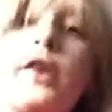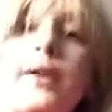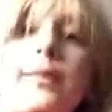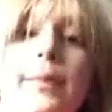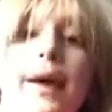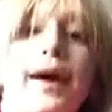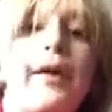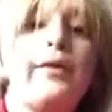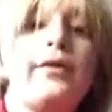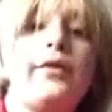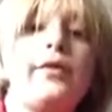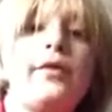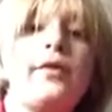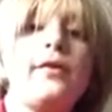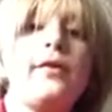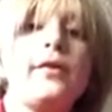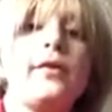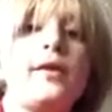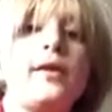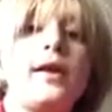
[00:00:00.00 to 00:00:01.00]
came out,
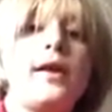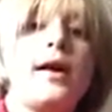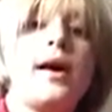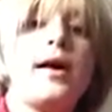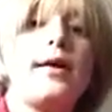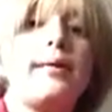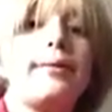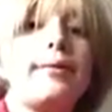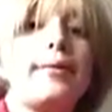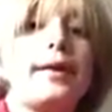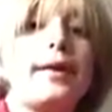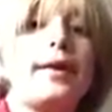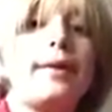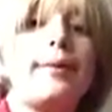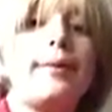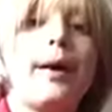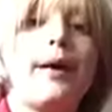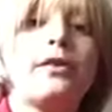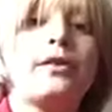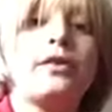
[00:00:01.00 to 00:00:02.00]
and, and
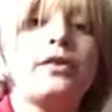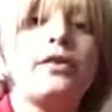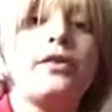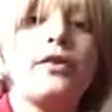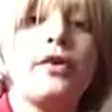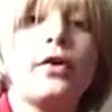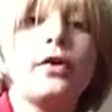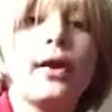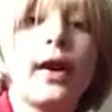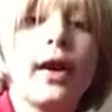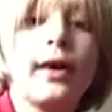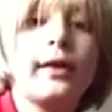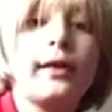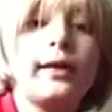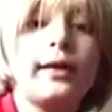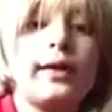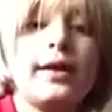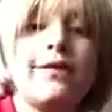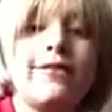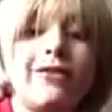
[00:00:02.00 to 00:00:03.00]
the Moxy Show got
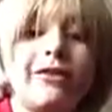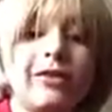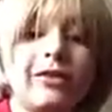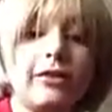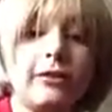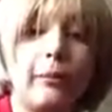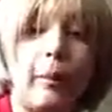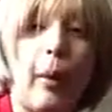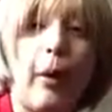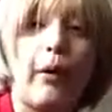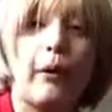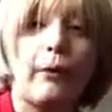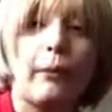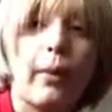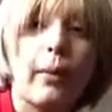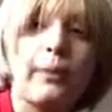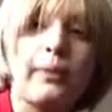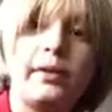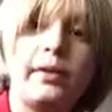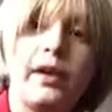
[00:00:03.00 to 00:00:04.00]
an even smaller
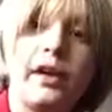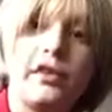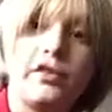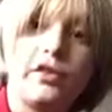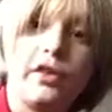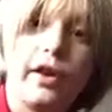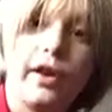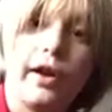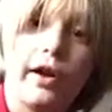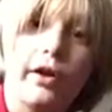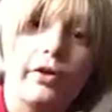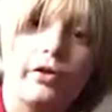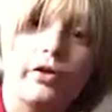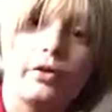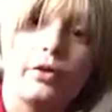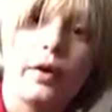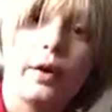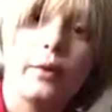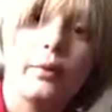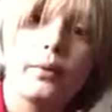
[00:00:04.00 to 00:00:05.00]
reputation in
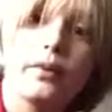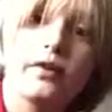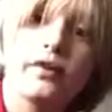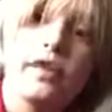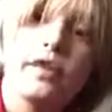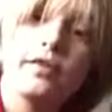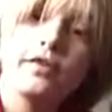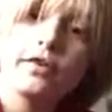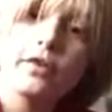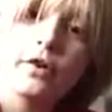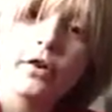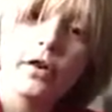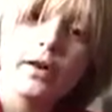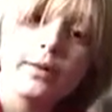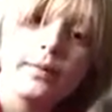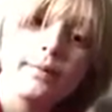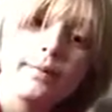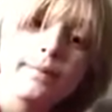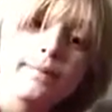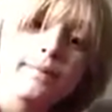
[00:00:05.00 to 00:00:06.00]
Cartoon Network's history.
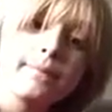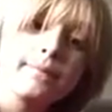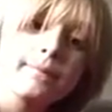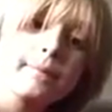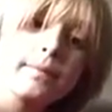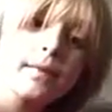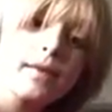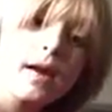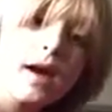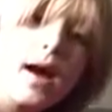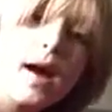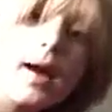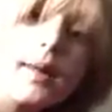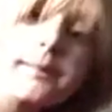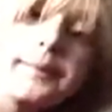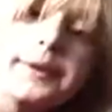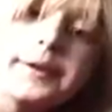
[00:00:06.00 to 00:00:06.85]
I